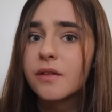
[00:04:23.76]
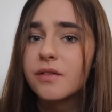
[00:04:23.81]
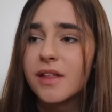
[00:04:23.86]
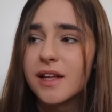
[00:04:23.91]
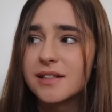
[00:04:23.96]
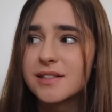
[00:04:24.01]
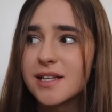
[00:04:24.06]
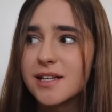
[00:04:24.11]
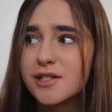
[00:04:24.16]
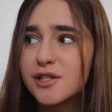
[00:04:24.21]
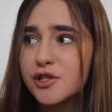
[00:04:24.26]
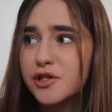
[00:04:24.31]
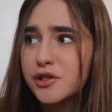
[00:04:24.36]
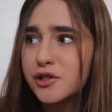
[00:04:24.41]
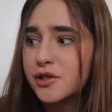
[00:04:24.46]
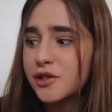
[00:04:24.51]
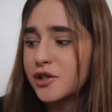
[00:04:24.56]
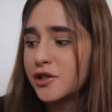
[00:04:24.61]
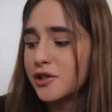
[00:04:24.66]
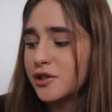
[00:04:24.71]
This is
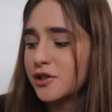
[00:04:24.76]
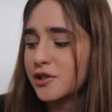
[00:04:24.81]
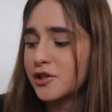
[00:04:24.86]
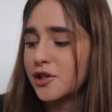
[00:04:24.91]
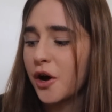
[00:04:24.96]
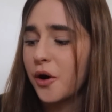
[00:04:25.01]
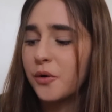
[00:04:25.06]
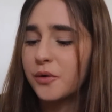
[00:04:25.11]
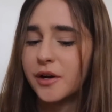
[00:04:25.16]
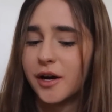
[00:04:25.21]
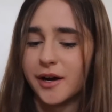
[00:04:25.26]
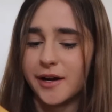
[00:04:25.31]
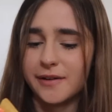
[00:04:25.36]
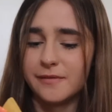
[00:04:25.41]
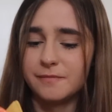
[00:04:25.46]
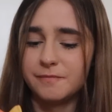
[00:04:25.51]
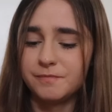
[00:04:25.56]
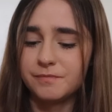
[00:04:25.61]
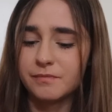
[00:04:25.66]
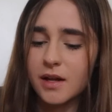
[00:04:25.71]
so
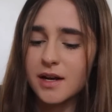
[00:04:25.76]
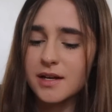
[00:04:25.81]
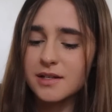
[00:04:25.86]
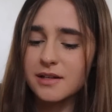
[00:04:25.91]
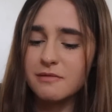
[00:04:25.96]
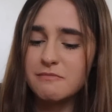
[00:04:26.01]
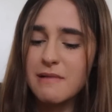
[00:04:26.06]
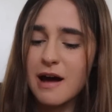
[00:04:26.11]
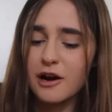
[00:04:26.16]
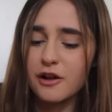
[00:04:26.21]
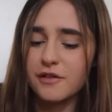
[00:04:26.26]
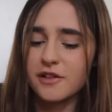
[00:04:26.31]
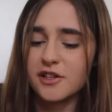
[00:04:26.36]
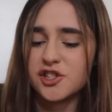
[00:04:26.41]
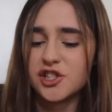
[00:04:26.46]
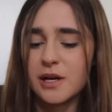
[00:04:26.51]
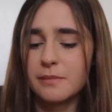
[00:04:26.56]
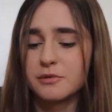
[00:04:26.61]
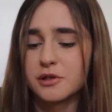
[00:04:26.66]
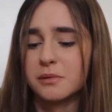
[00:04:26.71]
good. It doesn't even matter the
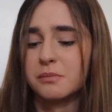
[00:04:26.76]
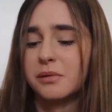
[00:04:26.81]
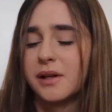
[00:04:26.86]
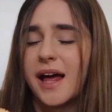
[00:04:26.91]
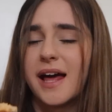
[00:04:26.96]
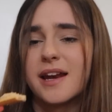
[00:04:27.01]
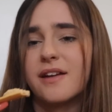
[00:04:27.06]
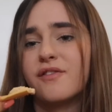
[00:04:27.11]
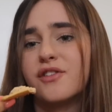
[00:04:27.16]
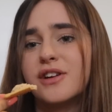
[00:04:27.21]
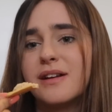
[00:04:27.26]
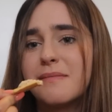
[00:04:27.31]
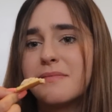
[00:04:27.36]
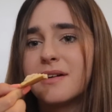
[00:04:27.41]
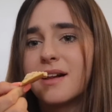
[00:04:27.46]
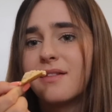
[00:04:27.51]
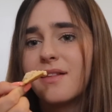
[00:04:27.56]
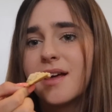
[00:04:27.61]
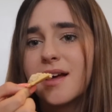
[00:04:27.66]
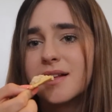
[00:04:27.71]
chips are bland if you dip
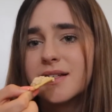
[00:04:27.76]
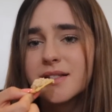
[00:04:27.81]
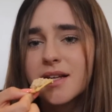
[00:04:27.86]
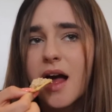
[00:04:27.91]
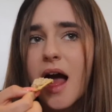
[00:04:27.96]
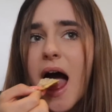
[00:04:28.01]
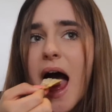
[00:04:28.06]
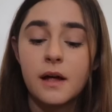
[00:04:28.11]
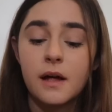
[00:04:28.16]
it in this.